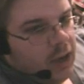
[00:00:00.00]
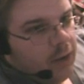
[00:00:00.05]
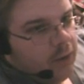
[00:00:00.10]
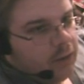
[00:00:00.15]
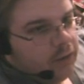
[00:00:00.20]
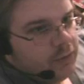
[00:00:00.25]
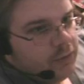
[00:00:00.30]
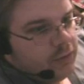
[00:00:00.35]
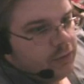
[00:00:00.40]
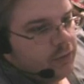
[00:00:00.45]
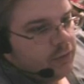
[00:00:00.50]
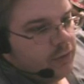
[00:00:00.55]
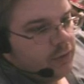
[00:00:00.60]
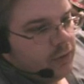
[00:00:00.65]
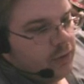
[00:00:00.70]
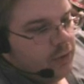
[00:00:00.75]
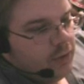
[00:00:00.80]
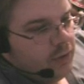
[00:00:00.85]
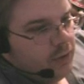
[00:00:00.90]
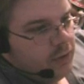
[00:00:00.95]
was
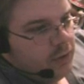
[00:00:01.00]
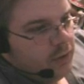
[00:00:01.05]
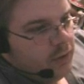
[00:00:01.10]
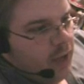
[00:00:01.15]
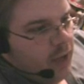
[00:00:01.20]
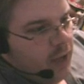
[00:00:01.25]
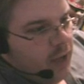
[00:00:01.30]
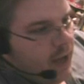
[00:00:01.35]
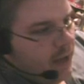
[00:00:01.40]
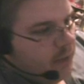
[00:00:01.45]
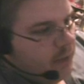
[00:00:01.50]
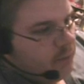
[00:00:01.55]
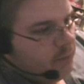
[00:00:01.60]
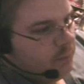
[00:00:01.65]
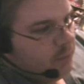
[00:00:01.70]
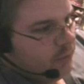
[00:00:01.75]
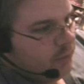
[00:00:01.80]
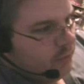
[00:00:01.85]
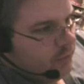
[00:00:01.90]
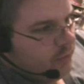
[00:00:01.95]
at
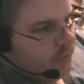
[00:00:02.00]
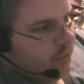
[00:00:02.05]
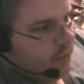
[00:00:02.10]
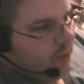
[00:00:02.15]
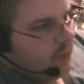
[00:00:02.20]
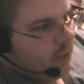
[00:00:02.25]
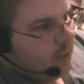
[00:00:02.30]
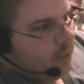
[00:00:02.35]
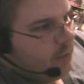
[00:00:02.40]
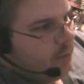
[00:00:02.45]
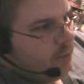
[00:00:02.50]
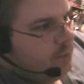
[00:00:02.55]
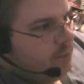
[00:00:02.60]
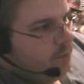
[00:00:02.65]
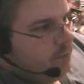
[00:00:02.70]
Blessed Sacrament